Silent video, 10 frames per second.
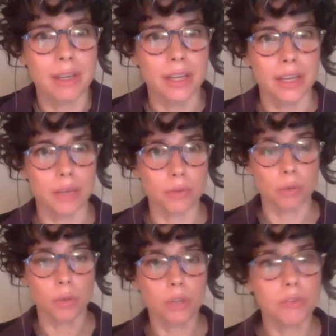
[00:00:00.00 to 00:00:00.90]
you know for the
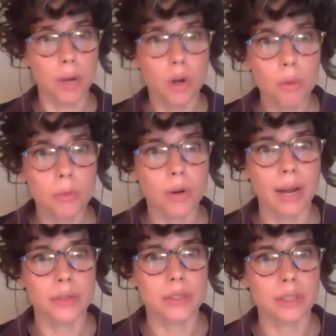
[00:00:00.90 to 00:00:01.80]
work from home crowd
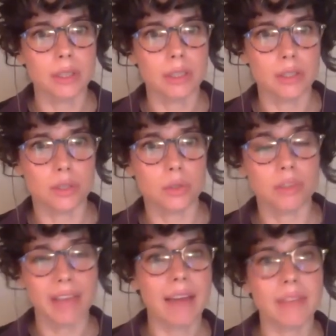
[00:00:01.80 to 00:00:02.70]
there's a there's a sort of
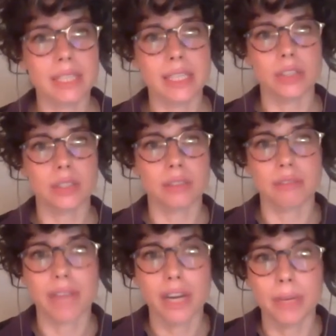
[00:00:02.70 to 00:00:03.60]
advantageous
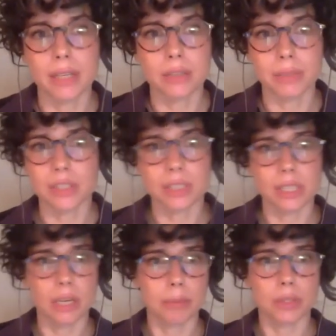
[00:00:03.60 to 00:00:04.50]
environment because we can just set
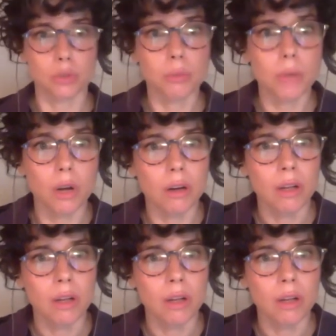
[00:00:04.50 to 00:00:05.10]
up a zoom call